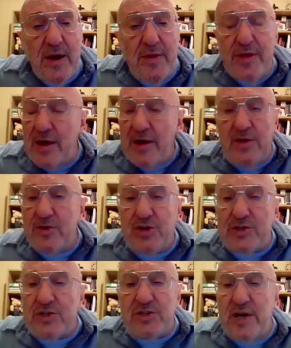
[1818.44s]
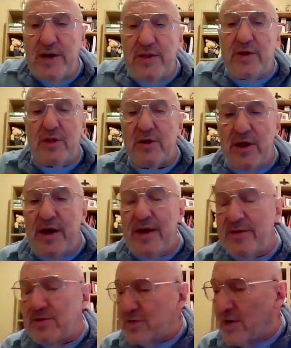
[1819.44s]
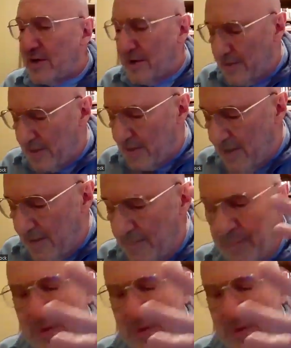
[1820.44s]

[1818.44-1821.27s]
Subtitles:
They just say that the land, the